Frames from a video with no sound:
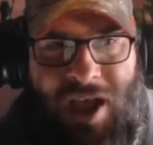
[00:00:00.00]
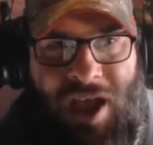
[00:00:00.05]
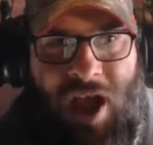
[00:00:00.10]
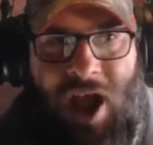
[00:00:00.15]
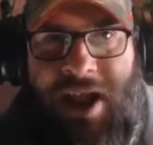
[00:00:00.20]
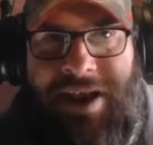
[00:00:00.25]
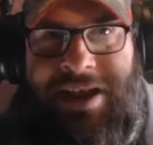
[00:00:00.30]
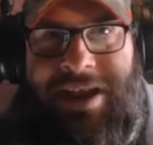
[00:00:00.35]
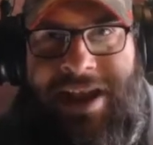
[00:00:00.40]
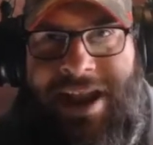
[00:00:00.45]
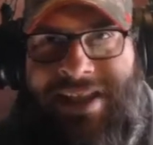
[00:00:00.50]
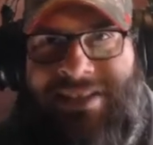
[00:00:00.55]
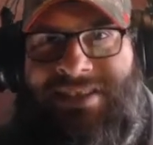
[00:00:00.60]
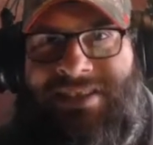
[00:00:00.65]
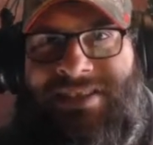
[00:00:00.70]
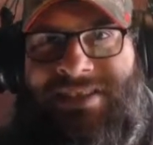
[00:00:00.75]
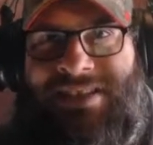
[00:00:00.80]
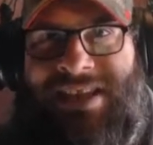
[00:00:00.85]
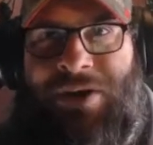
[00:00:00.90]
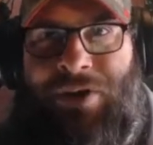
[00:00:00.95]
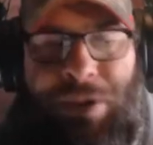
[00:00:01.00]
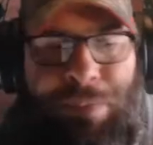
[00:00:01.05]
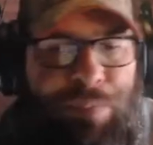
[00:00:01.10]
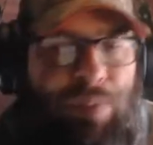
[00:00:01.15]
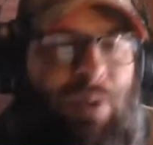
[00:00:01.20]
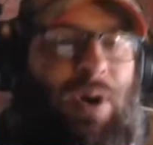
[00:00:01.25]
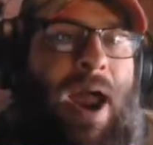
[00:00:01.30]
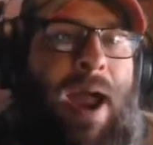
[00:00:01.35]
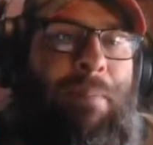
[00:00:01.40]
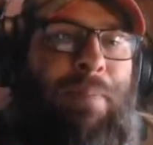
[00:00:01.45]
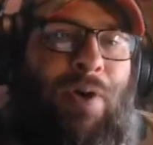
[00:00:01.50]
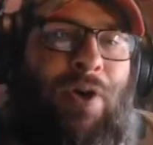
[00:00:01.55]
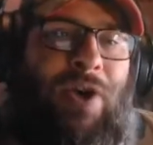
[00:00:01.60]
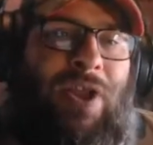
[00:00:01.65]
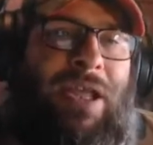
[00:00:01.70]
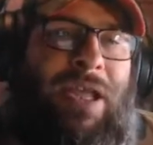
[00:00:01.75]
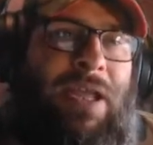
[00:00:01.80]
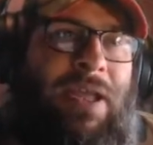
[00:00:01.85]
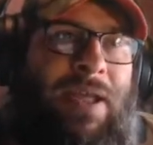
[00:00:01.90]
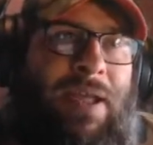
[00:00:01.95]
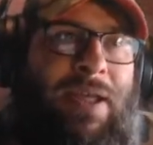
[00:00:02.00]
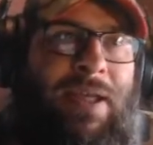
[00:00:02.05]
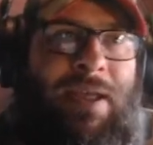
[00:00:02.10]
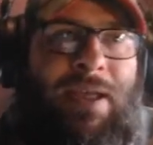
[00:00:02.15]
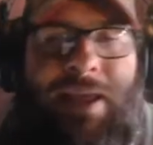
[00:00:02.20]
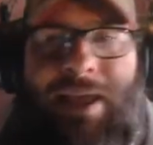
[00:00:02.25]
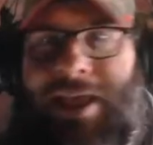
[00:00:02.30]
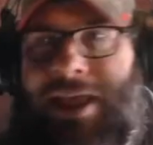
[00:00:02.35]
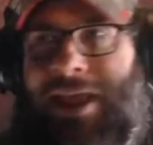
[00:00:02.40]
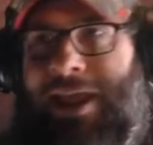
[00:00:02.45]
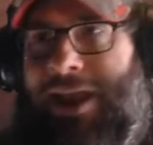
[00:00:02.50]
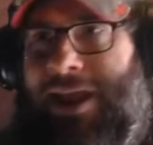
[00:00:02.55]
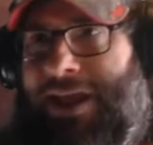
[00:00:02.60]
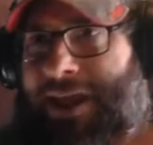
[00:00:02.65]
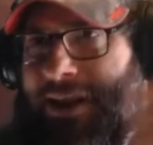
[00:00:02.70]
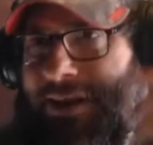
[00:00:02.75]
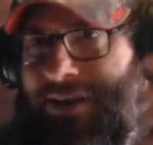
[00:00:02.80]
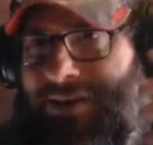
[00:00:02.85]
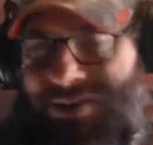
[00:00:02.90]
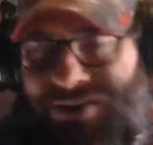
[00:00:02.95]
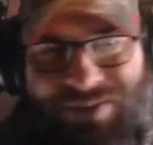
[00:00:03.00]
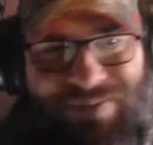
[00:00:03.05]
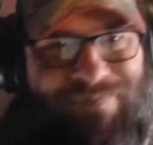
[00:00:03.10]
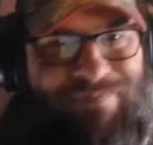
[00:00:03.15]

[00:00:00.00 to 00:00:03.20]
unnecessary property. And,